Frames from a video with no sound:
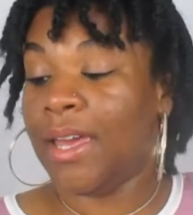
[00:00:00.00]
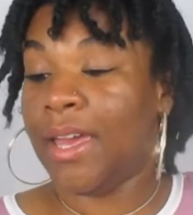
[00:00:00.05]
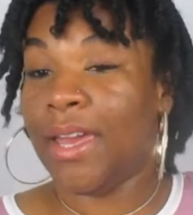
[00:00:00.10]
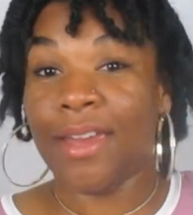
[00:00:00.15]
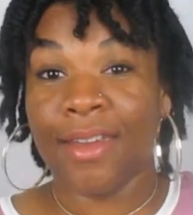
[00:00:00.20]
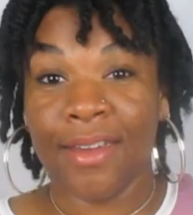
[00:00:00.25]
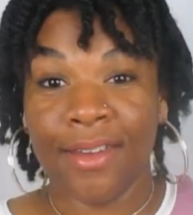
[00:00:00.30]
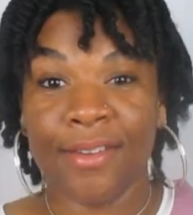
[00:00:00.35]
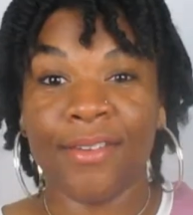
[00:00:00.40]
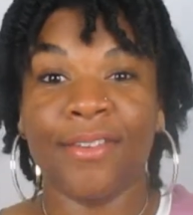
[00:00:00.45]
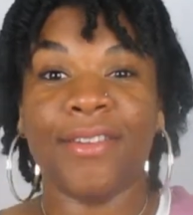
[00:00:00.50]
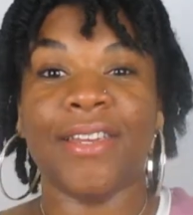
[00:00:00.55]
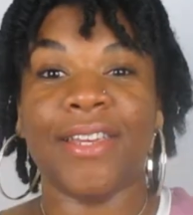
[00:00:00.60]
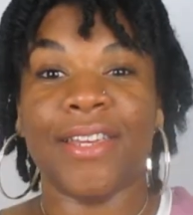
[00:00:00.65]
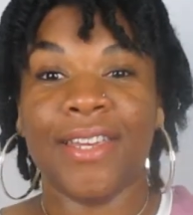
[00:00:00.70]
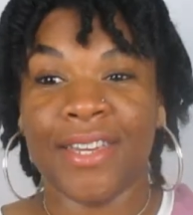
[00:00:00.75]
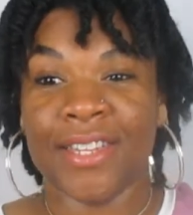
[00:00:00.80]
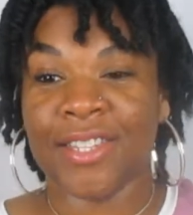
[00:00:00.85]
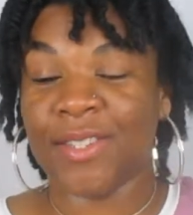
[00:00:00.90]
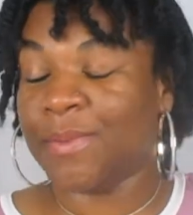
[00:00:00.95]
hell
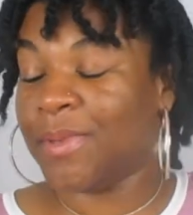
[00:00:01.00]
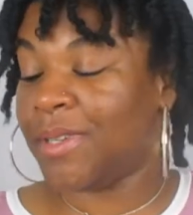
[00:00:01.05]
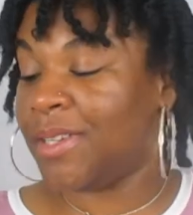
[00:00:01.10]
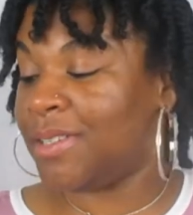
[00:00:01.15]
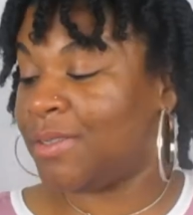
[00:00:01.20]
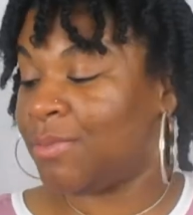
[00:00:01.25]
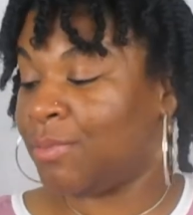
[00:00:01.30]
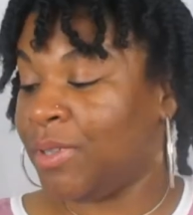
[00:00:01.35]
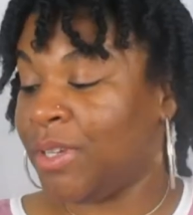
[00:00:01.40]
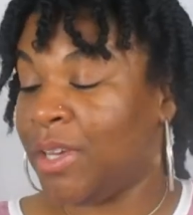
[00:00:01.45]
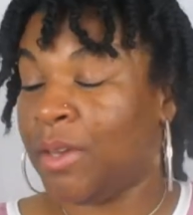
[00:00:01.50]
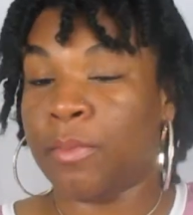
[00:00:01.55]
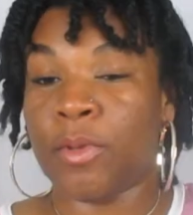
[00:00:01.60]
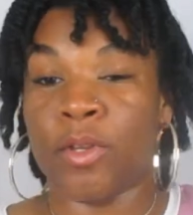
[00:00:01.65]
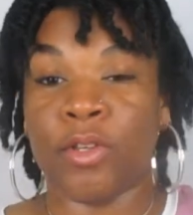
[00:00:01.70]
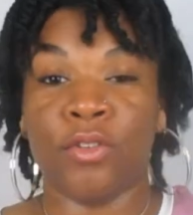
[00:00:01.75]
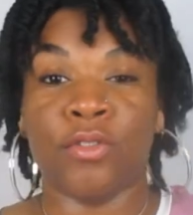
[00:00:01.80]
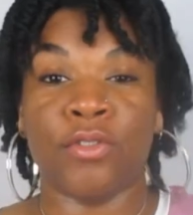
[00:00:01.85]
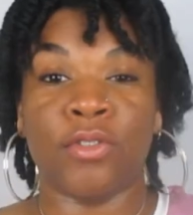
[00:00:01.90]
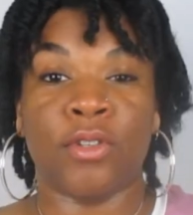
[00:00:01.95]
yes, because we have
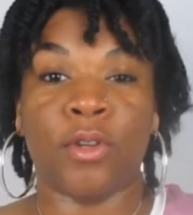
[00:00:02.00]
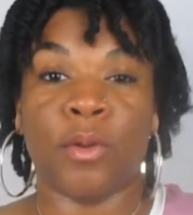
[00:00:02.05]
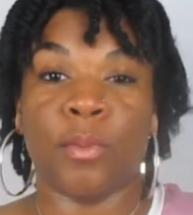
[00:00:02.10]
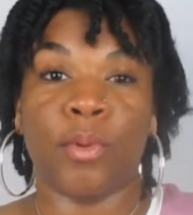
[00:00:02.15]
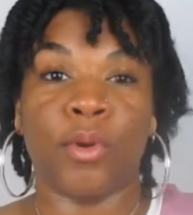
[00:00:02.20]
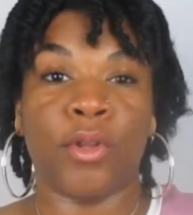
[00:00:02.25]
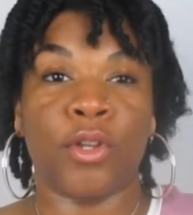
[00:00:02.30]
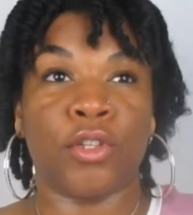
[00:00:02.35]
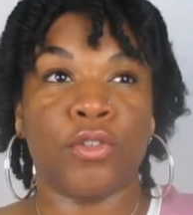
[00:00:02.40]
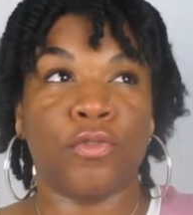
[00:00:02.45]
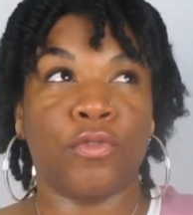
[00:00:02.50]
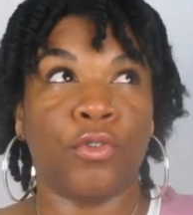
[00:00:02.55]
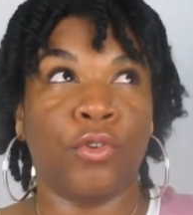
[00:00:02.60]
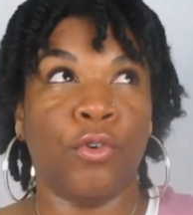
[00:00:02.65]
been using their products